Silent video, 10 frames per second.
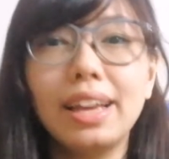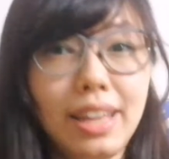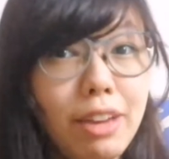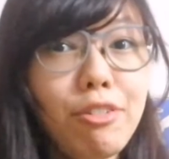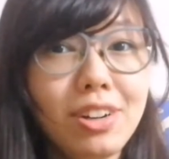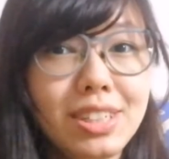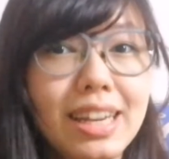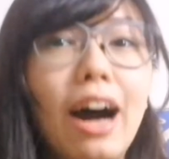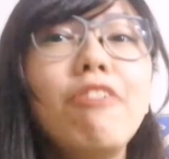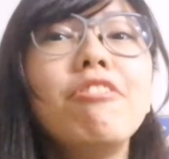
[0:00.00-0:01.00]
give
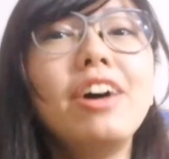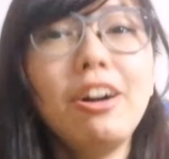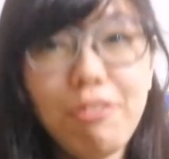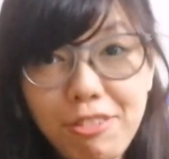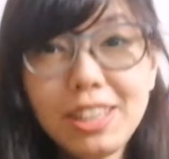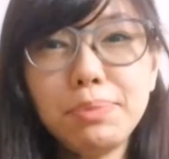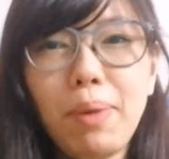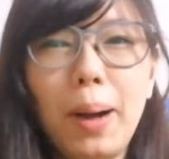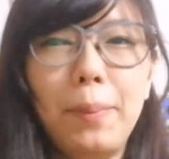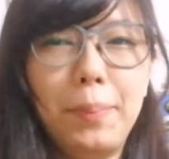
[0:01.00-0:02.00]
yourself a fist
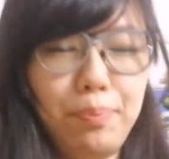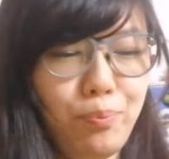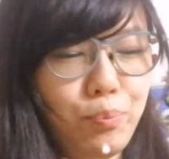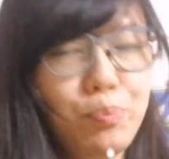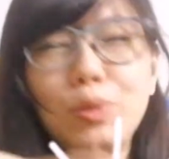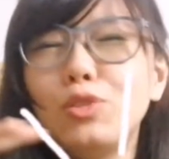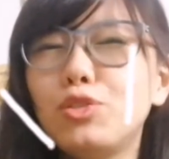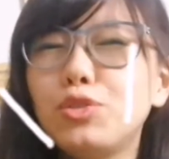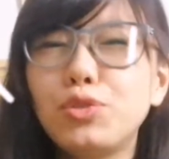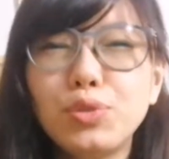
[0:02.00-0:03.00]
bump.
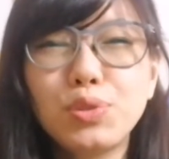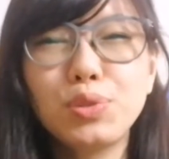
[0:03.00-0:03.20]
Poof.